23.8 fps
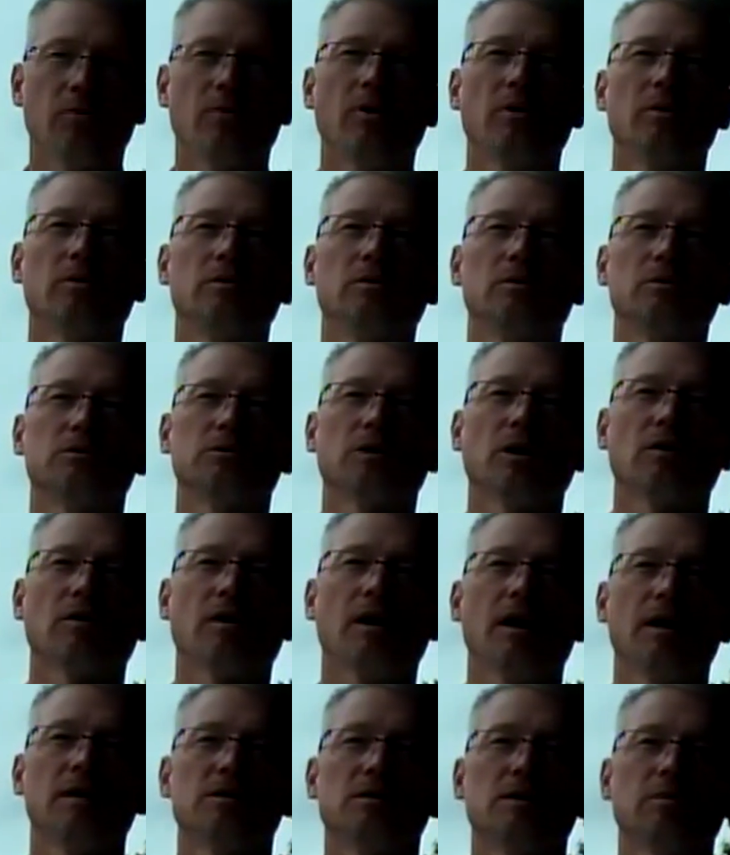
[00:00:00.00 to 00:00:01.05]
the road and there's all
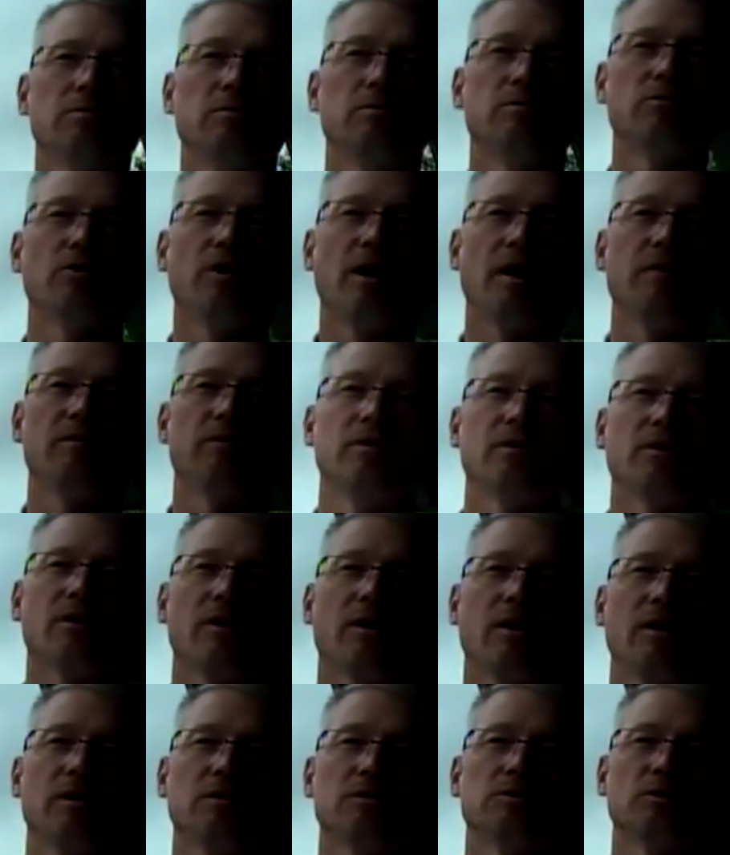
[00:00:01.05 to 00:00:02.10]
kinds of them driving
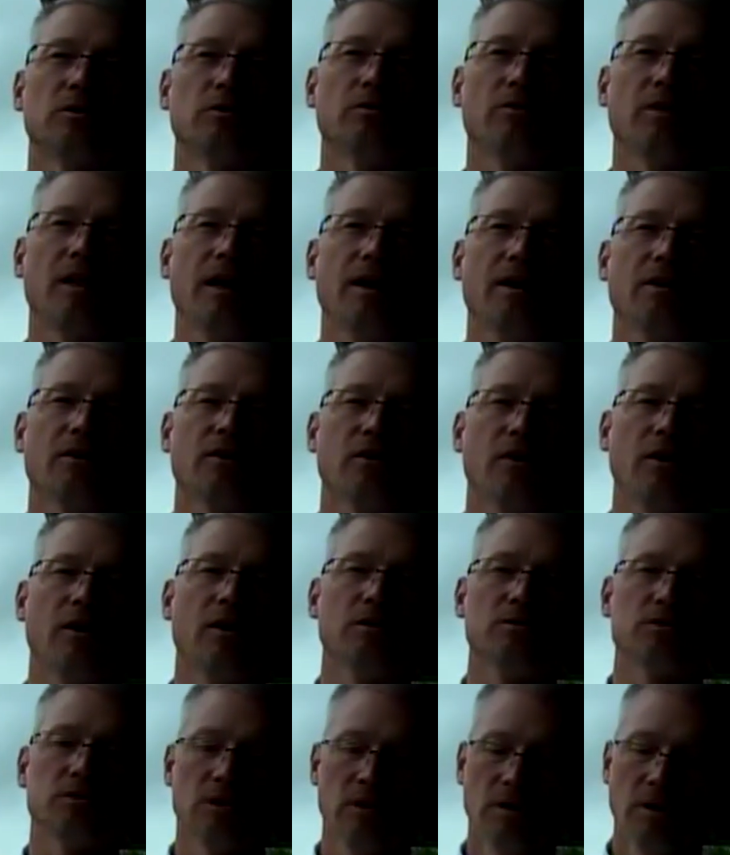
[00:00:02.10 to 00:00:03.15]
across or flying
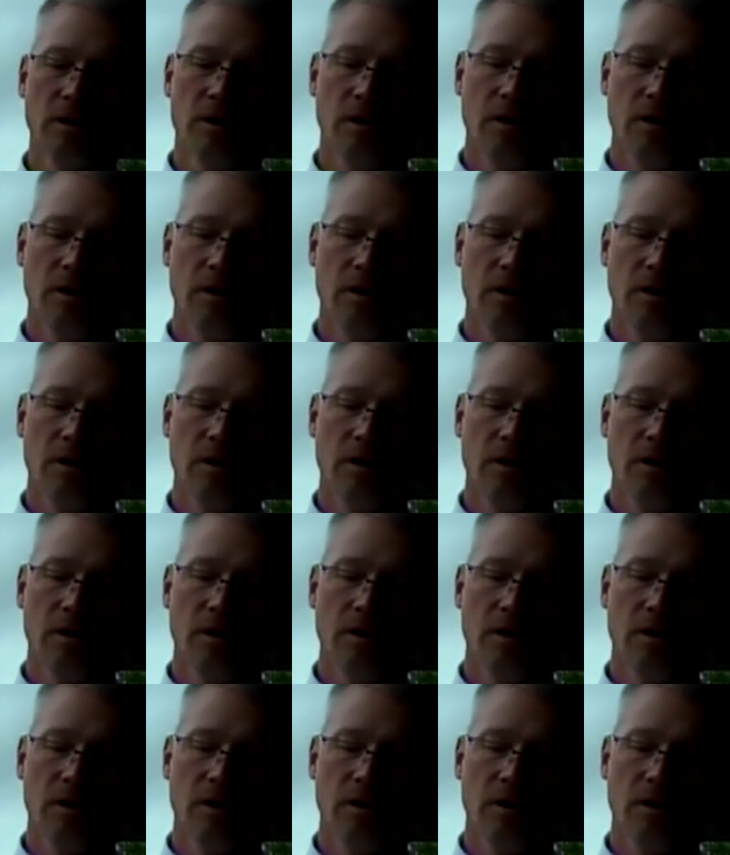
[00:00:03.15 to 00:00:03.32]
across,